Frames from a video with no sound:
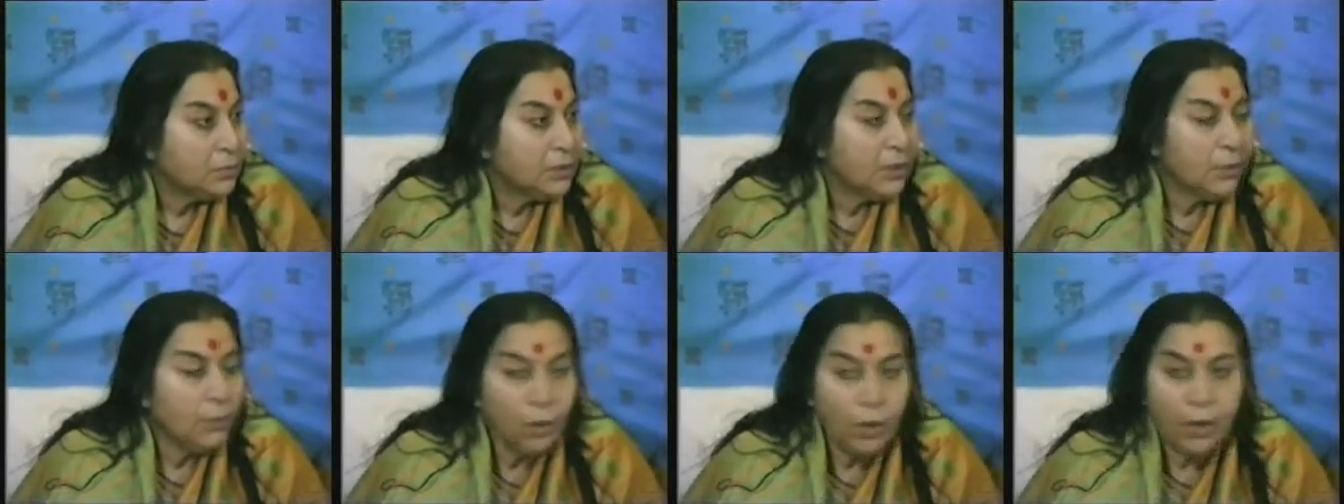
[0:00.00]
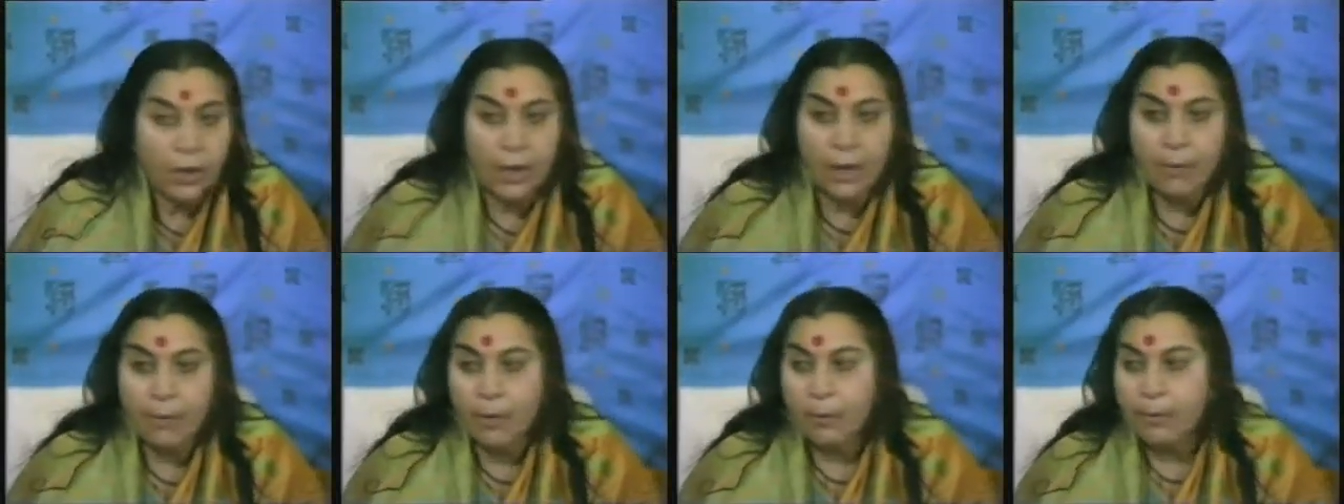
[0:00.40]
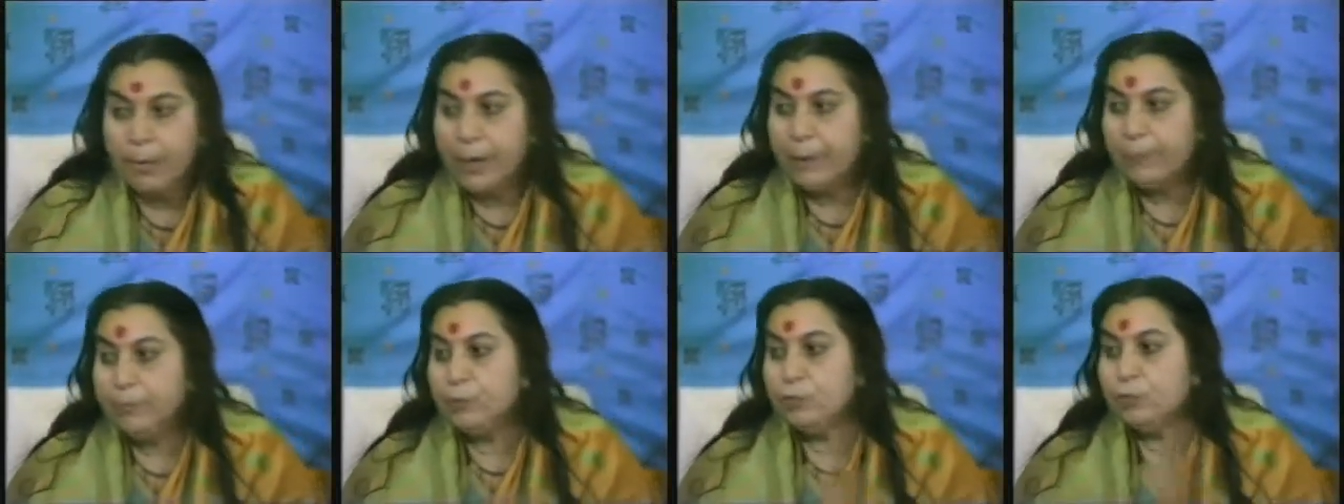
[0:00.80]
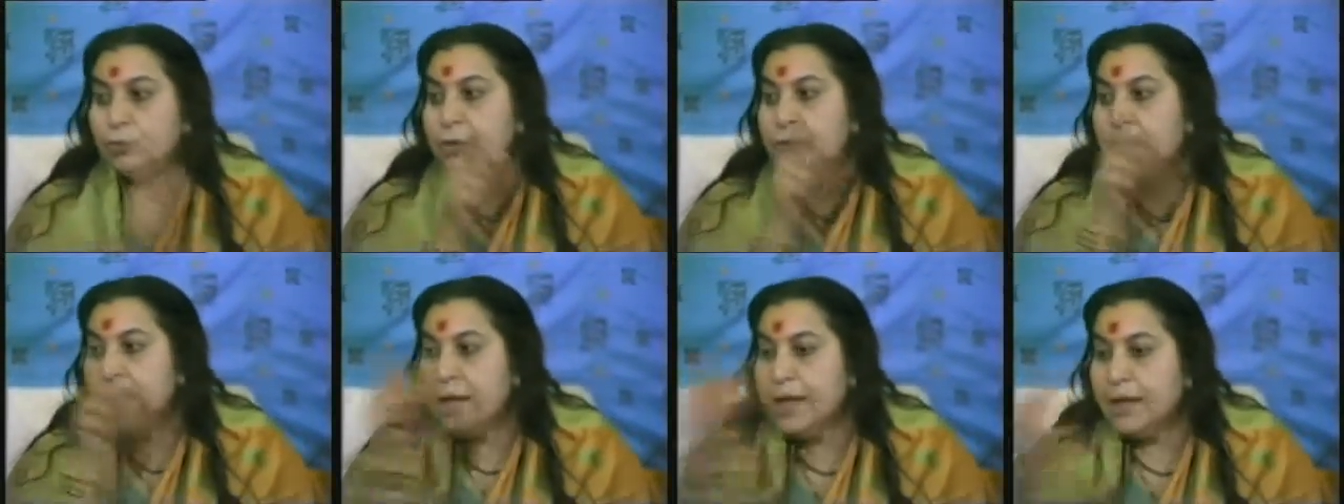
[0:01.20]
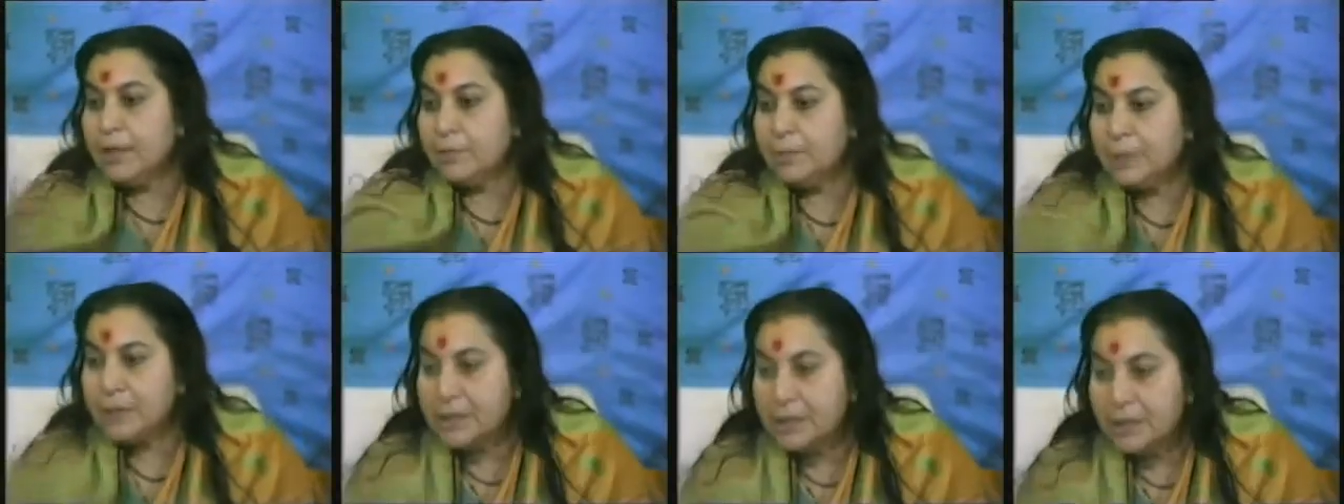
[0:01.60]
They won't come up by shooting
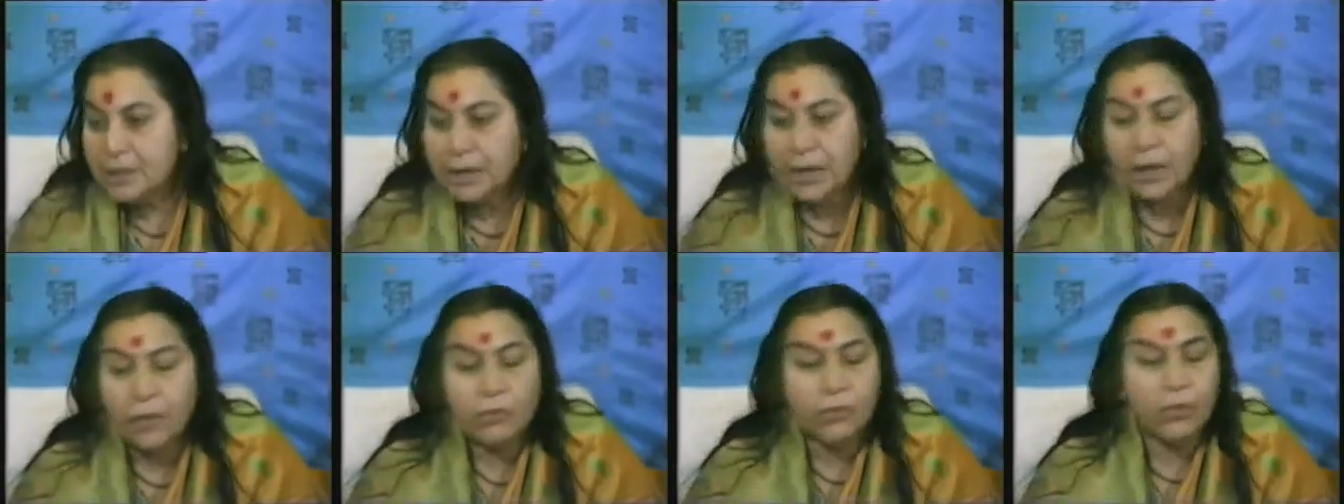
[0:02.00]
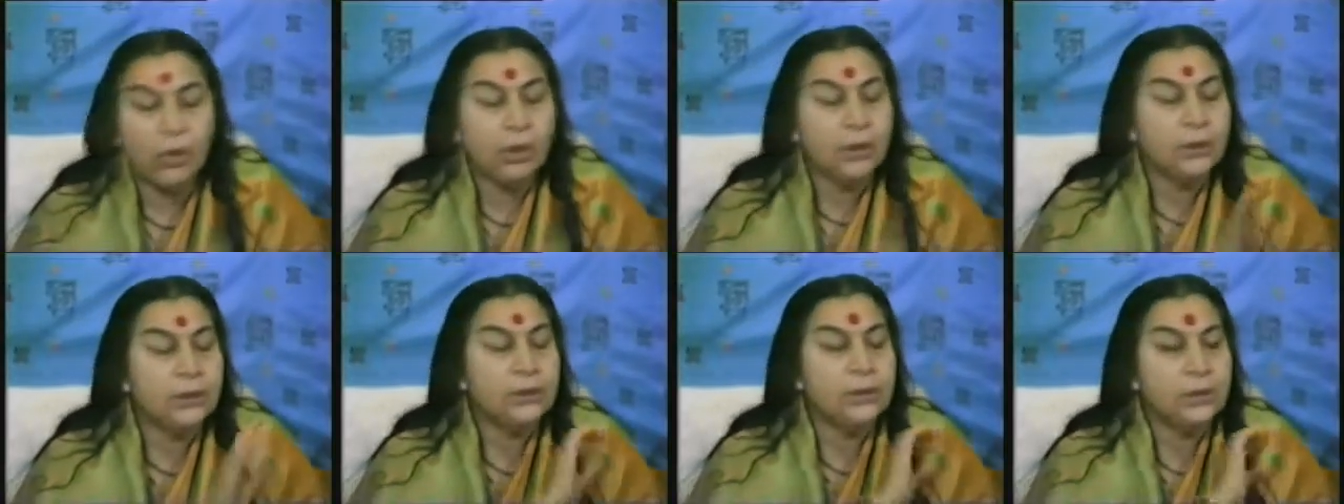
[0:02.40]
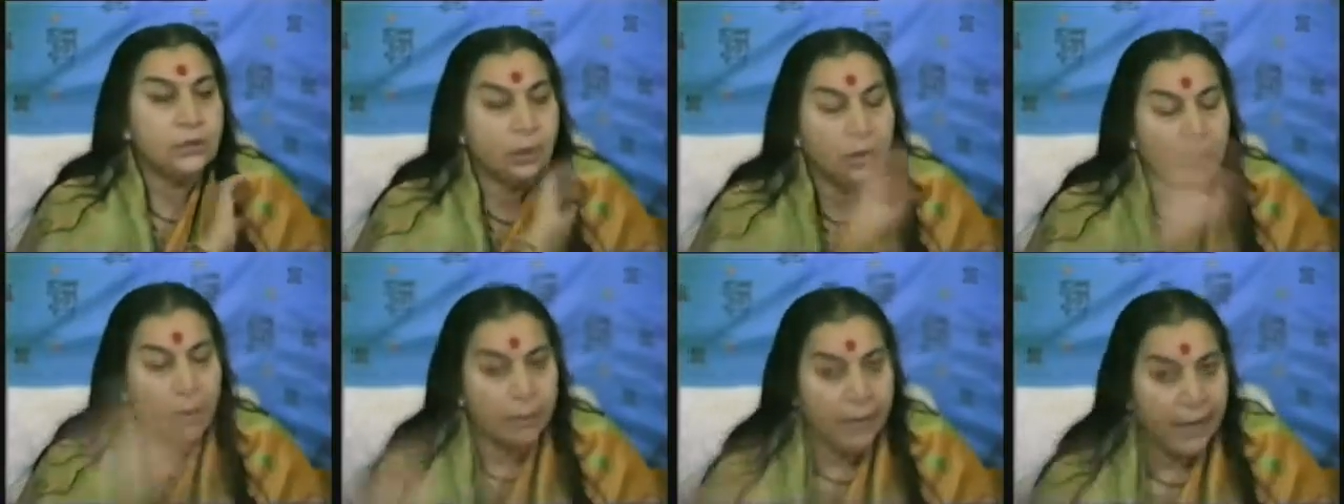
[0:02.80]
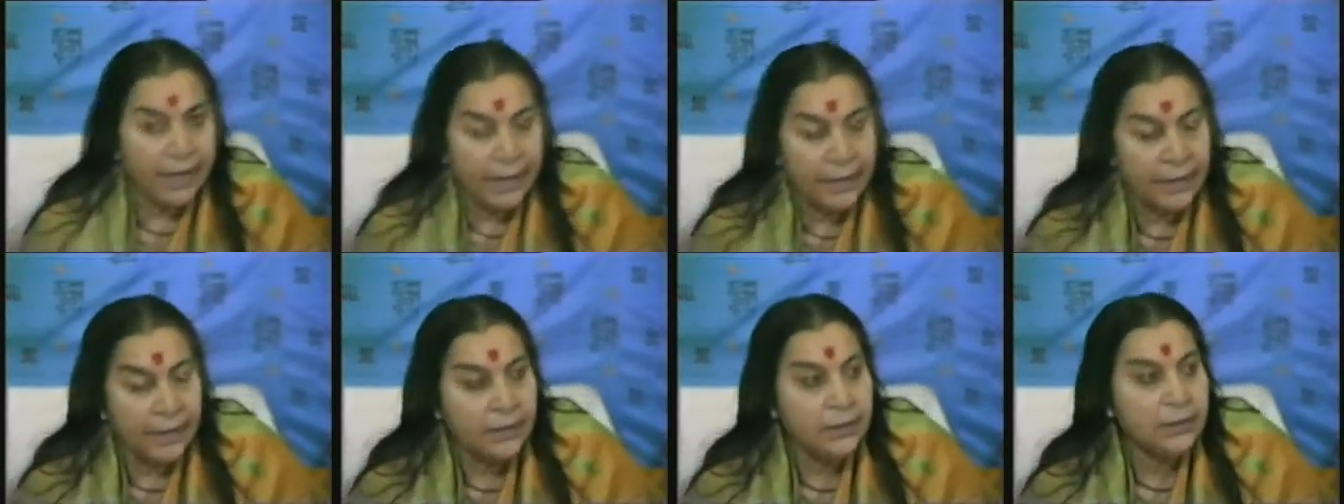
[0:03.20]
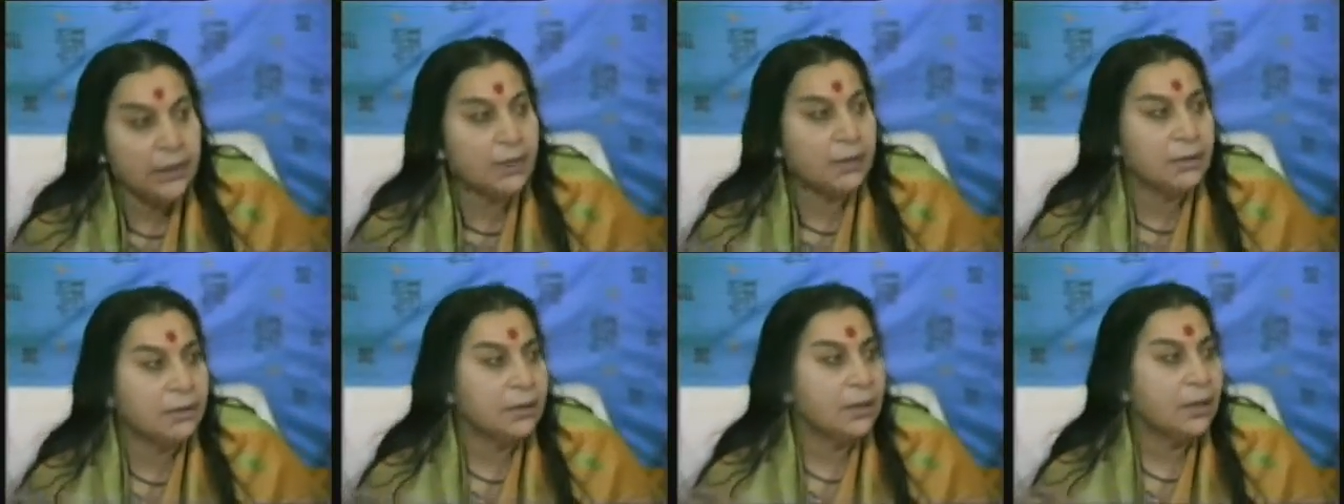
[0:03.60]
another person down, not at all by any
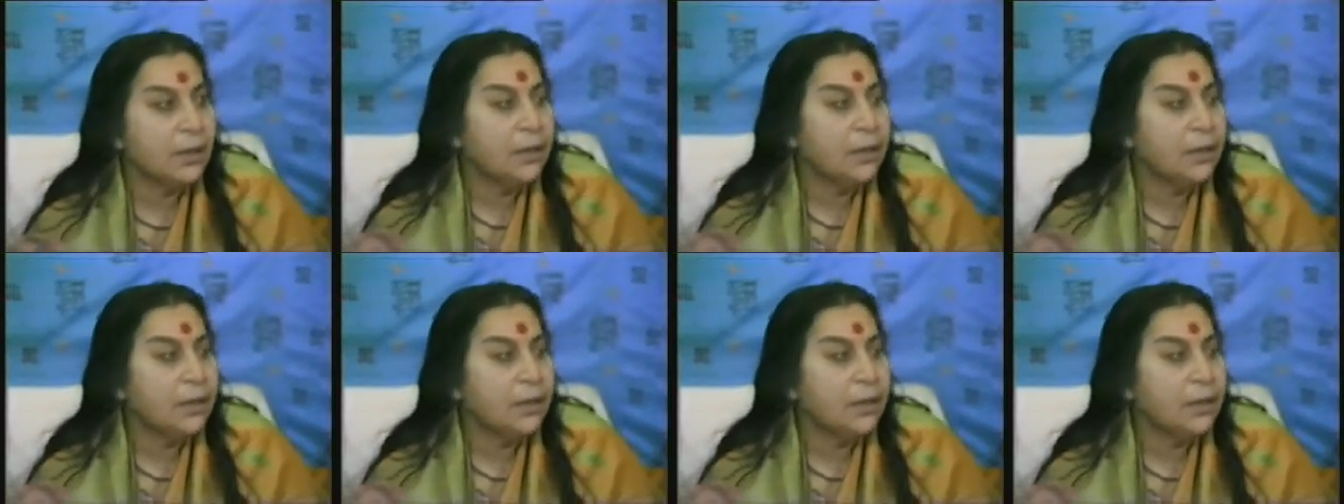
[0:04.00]
chance.